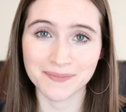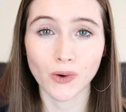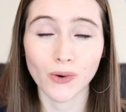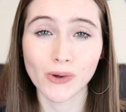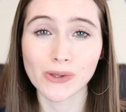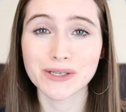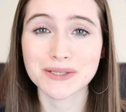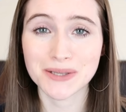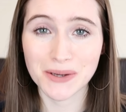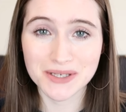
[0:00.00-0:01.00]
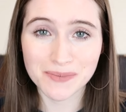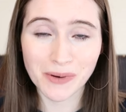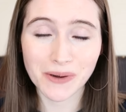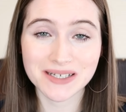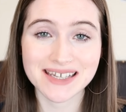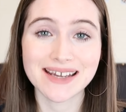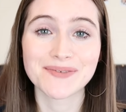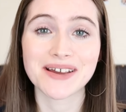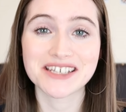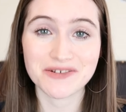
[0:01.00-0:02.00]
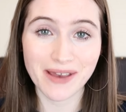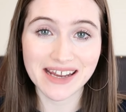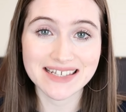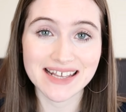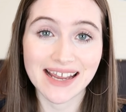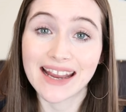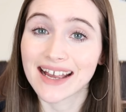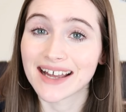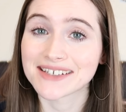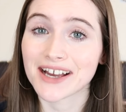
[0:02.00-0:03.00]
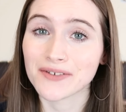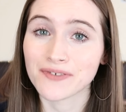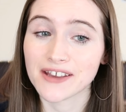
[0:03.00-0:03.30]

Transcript: You're all so supportive and amazing and I